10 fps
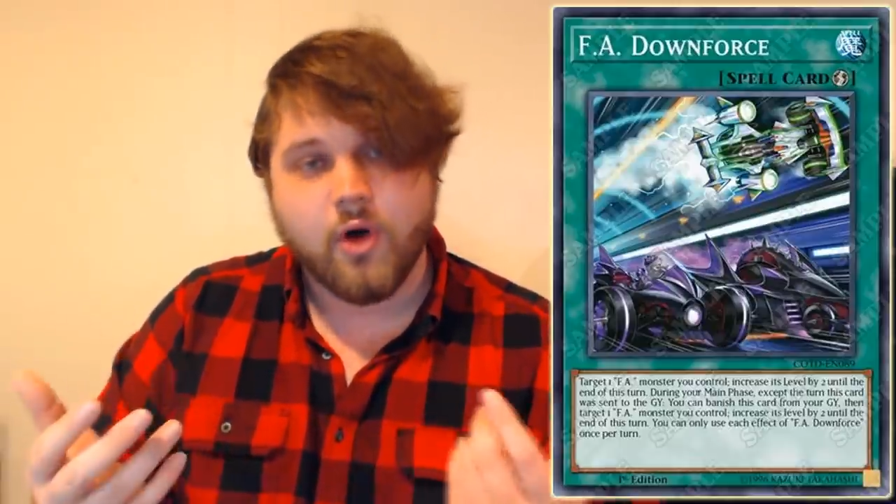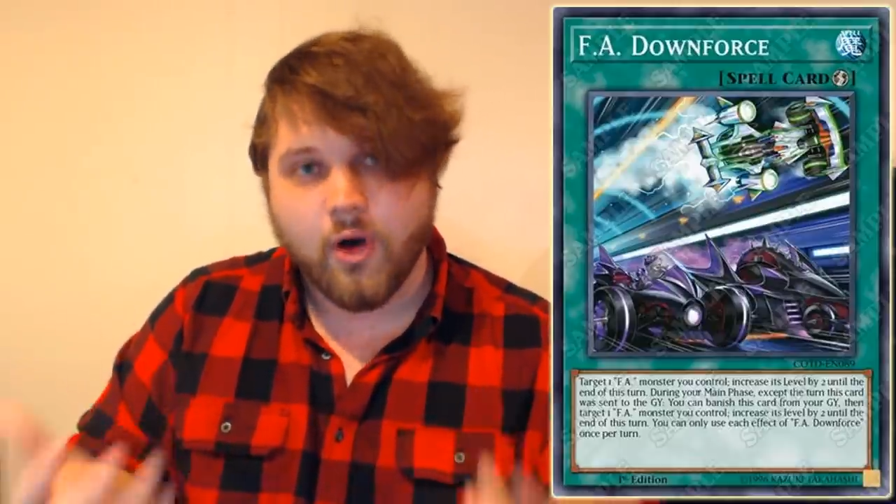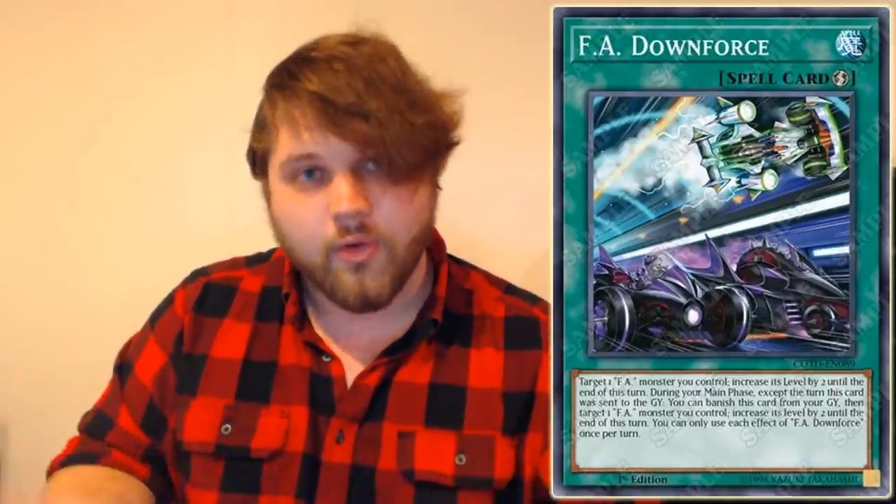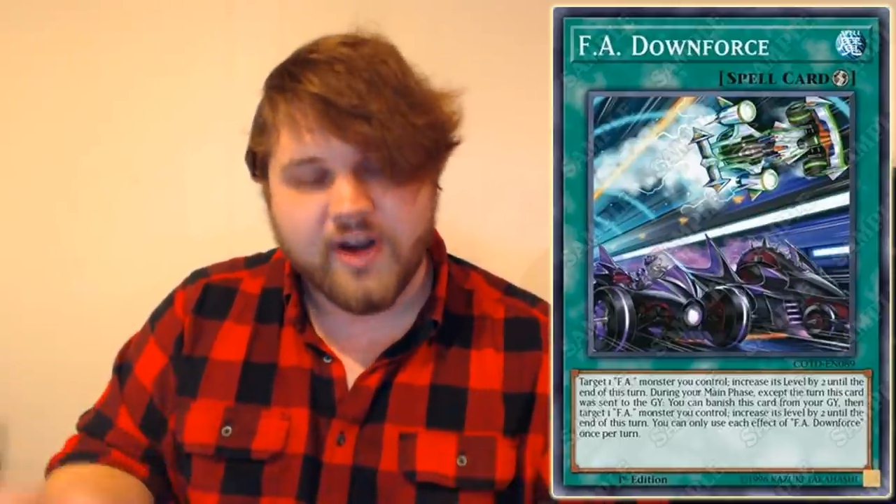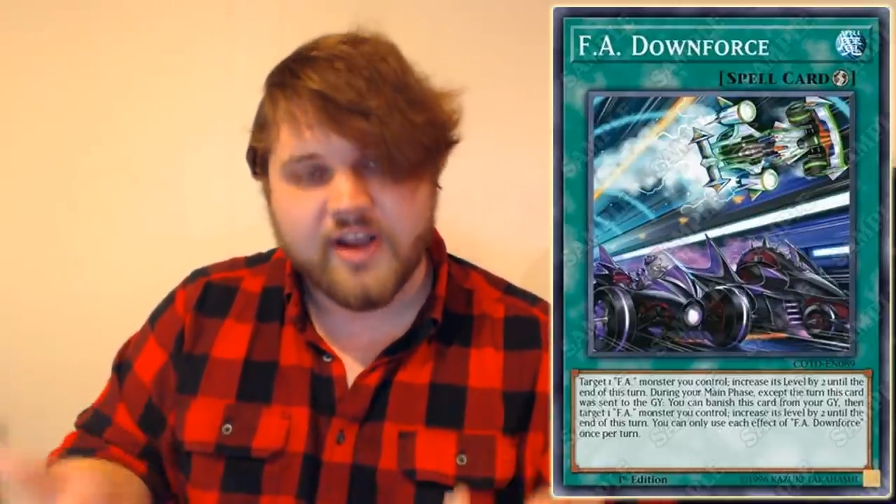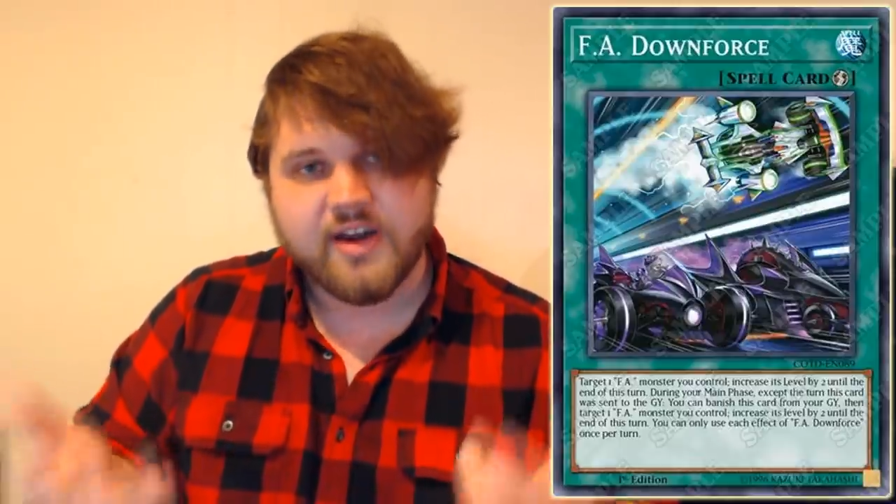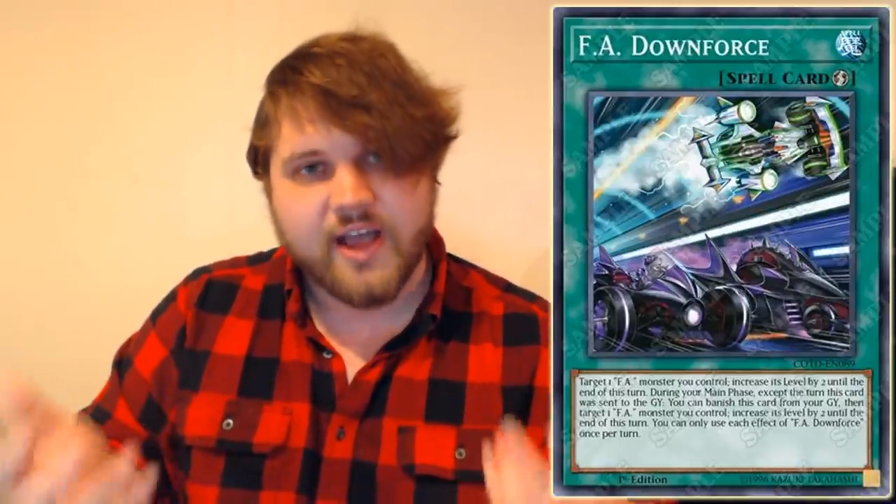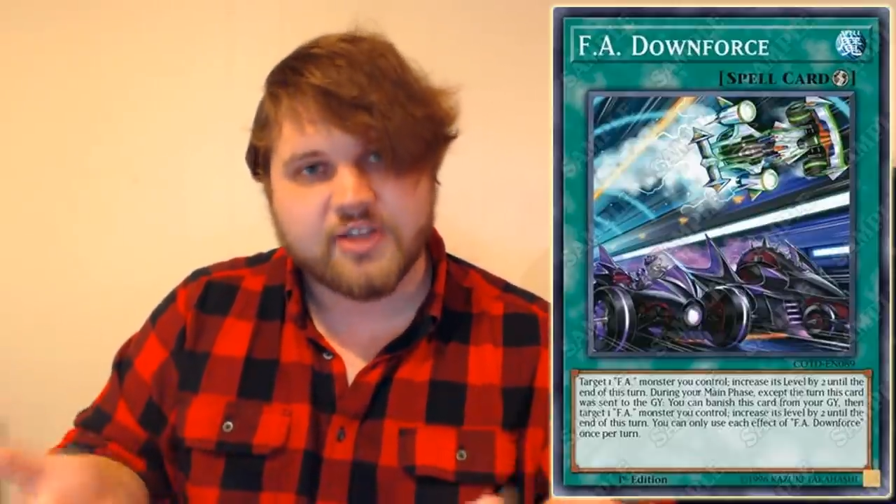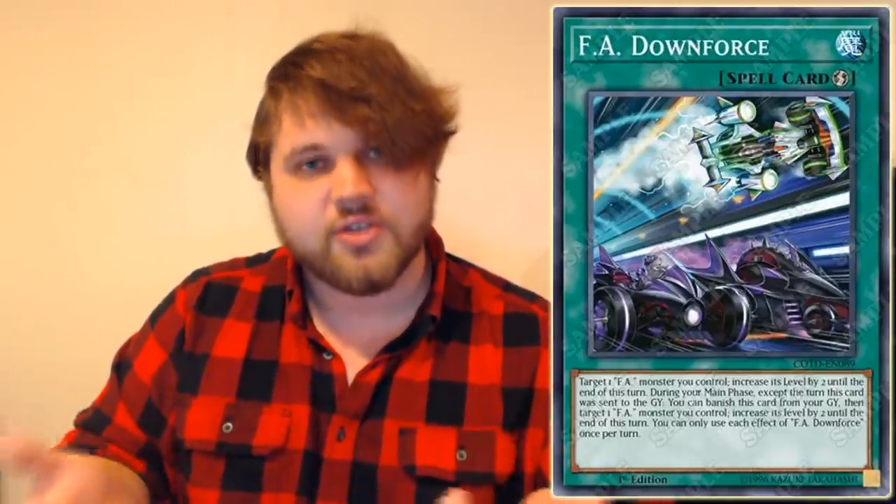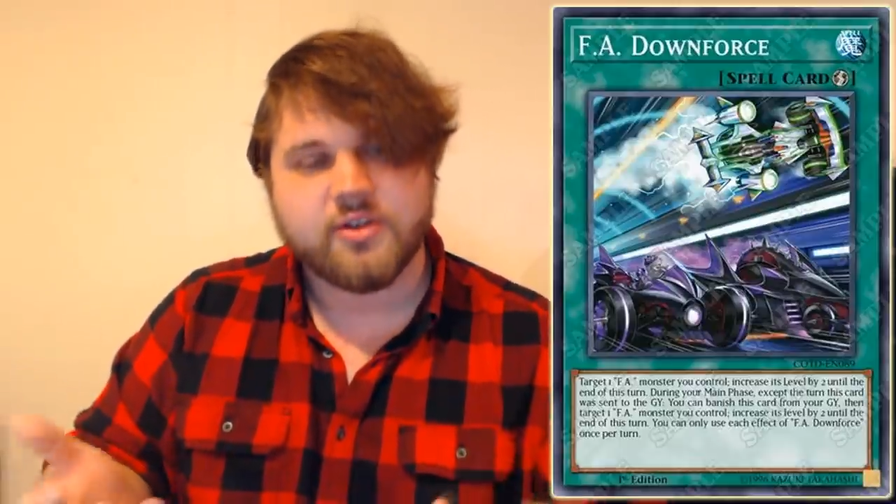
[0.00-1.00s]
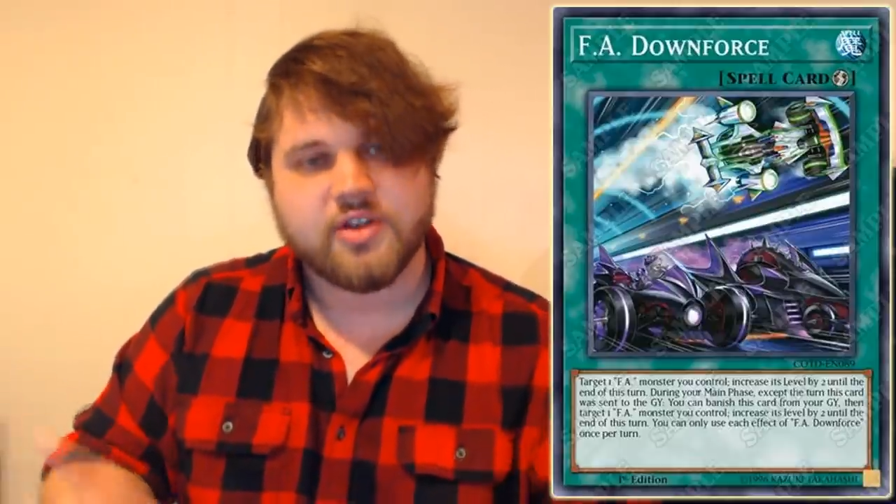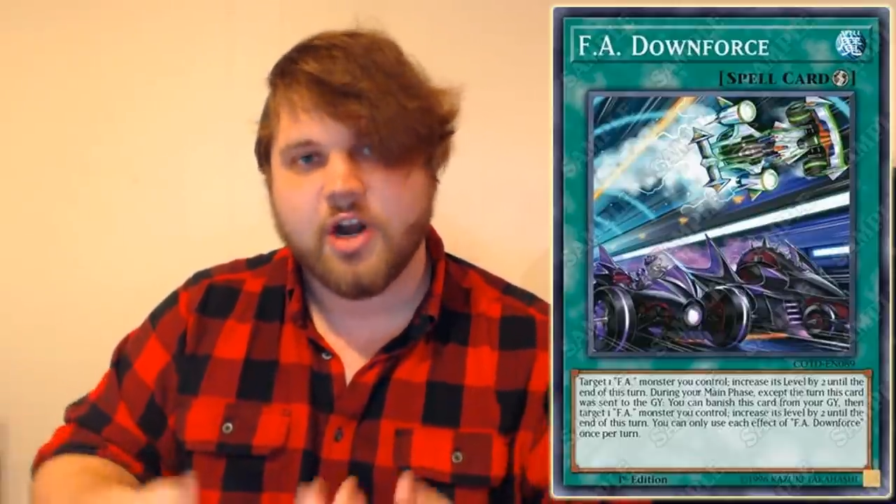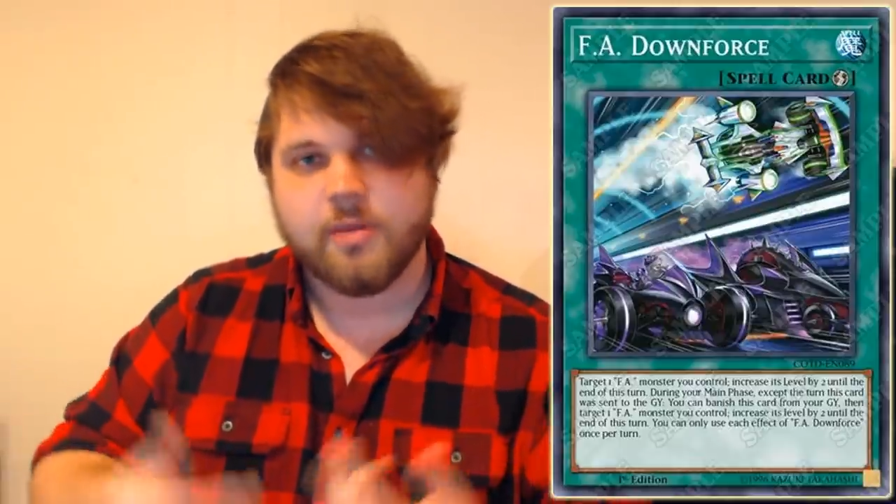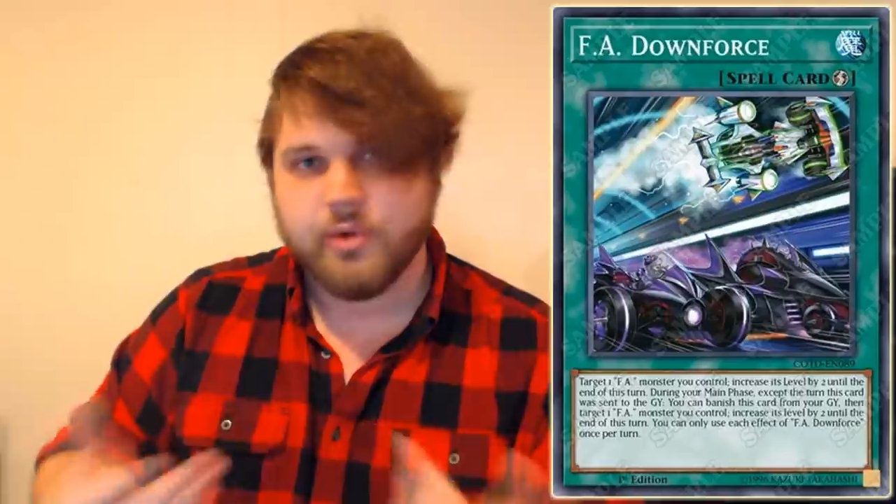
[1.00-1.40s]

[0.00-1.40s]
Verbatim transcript: already naturally try to